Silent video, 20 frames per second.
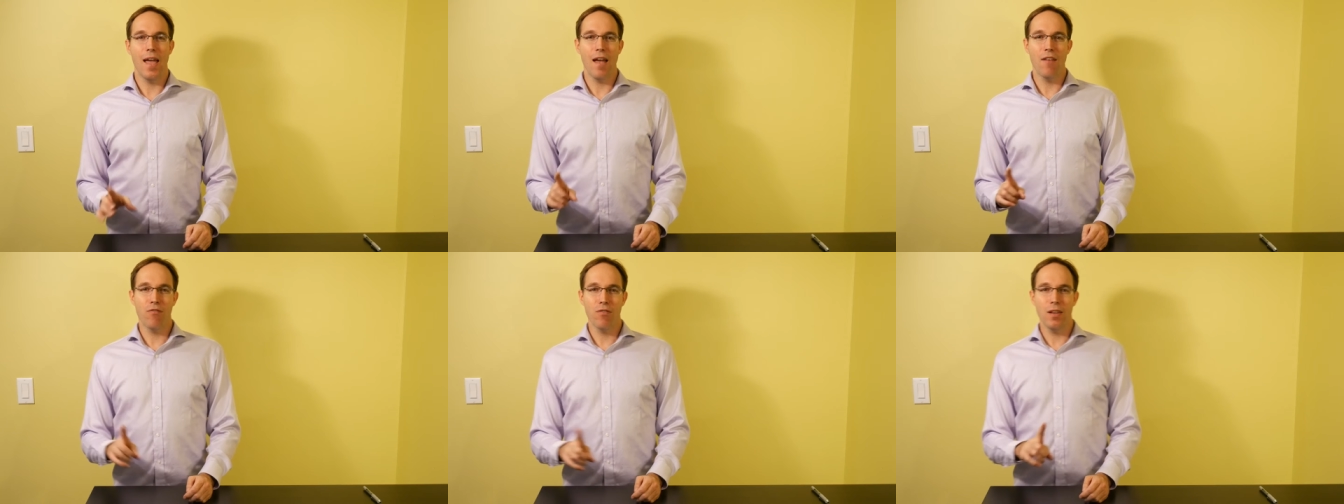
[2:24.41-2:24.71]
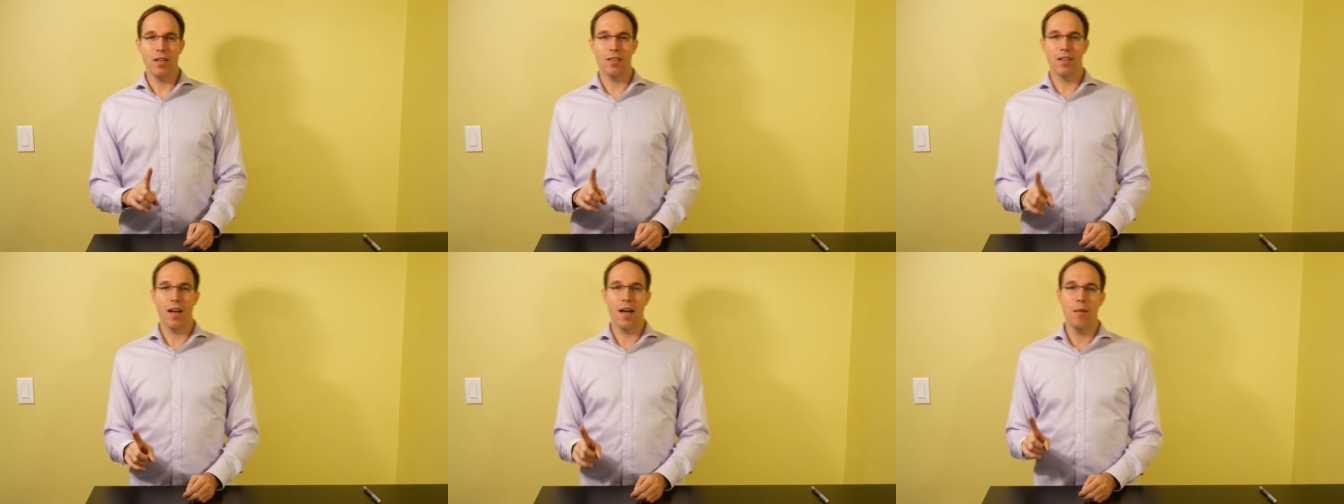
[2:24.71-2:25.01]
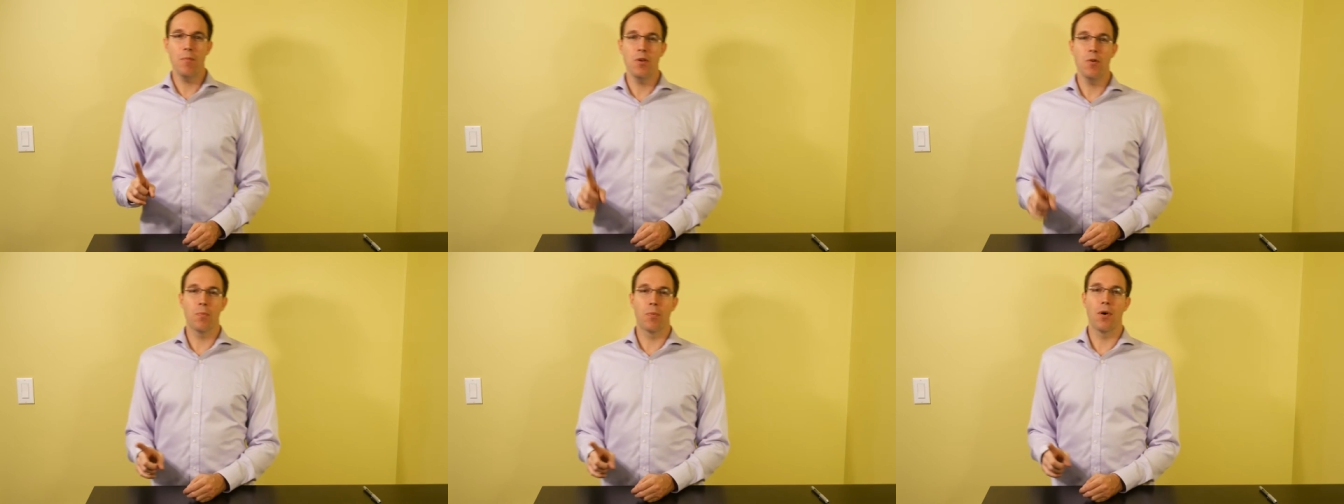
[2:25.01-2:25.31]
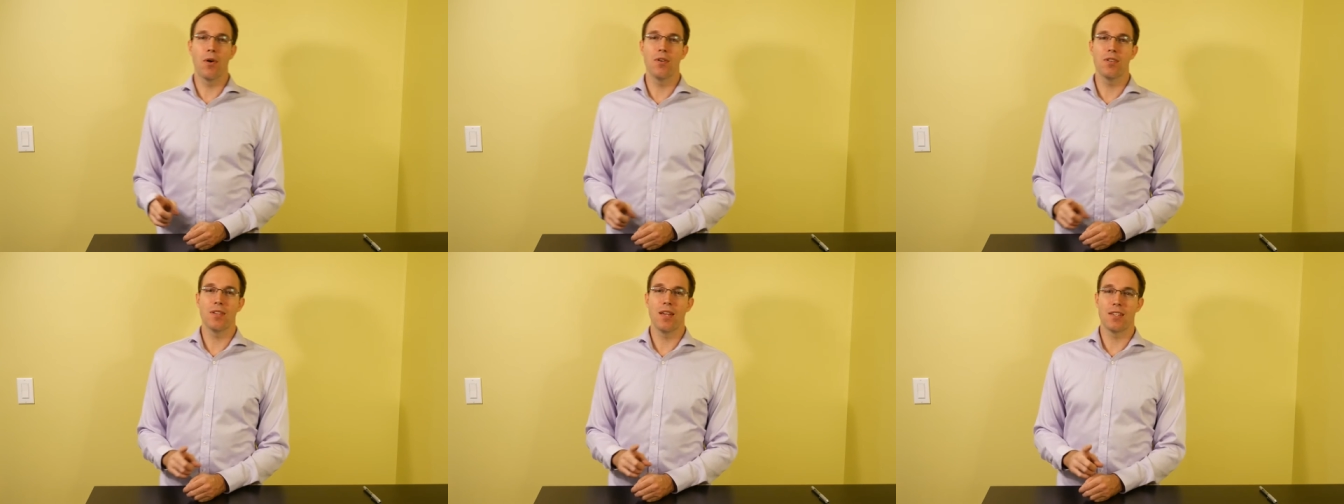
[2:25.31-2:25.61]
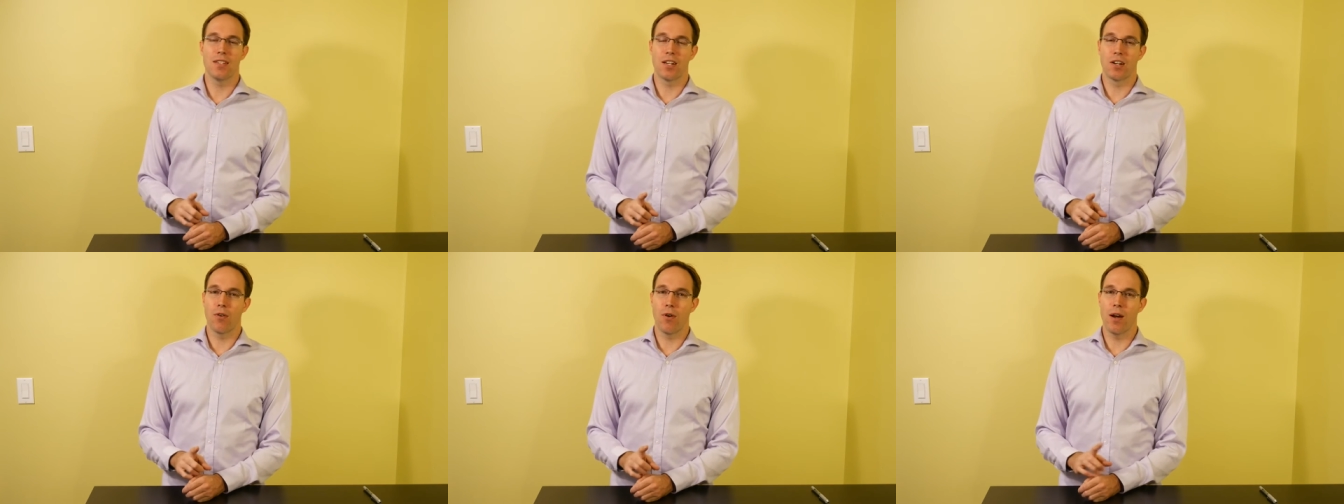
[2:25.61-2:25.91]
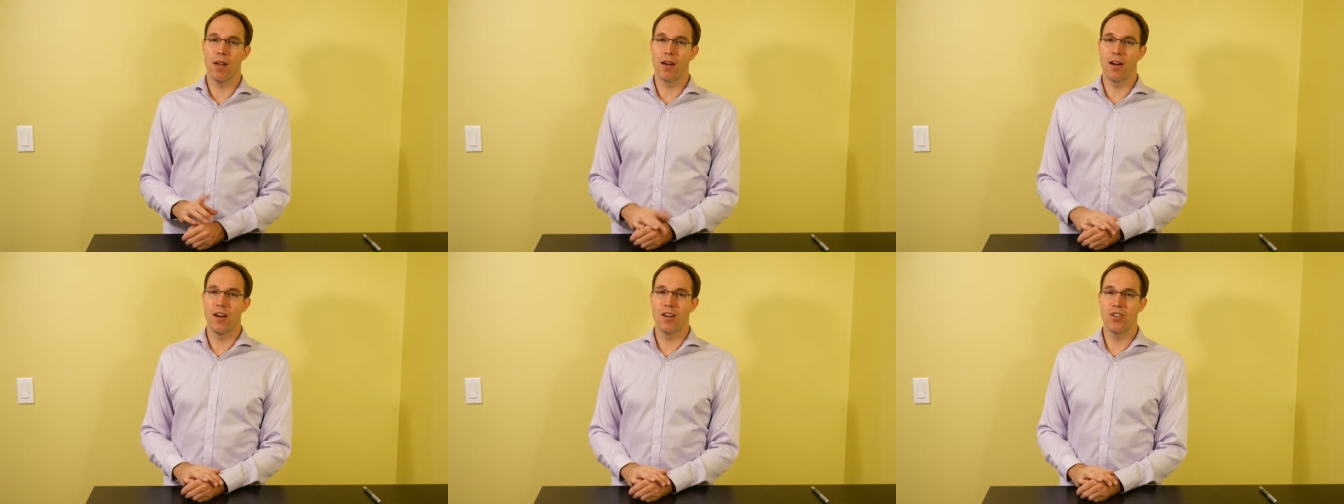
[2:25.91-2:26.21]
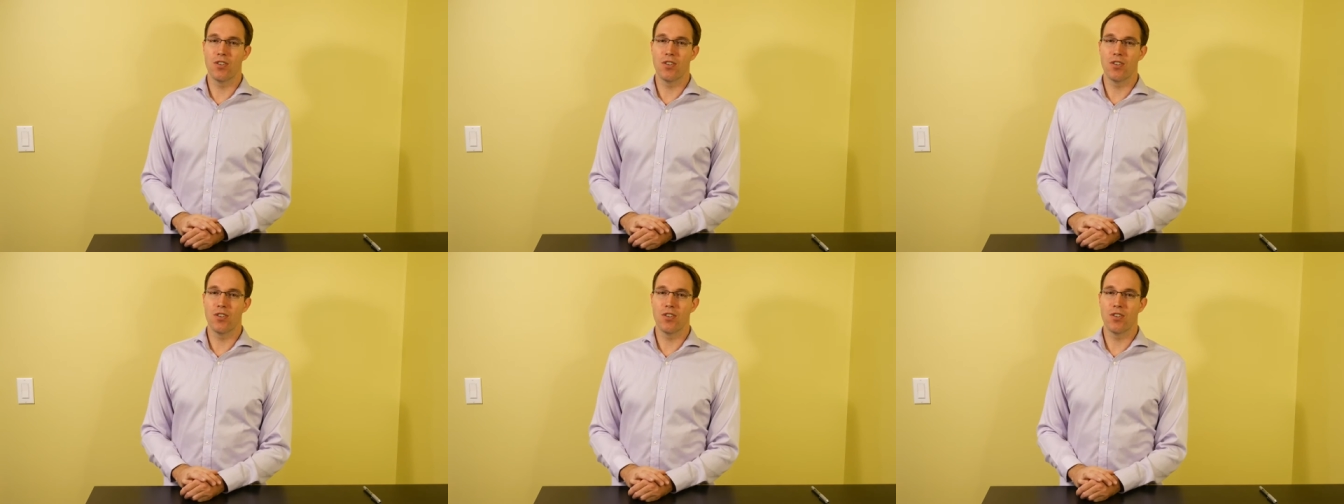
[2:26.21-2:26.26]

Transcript: every time you process a credit card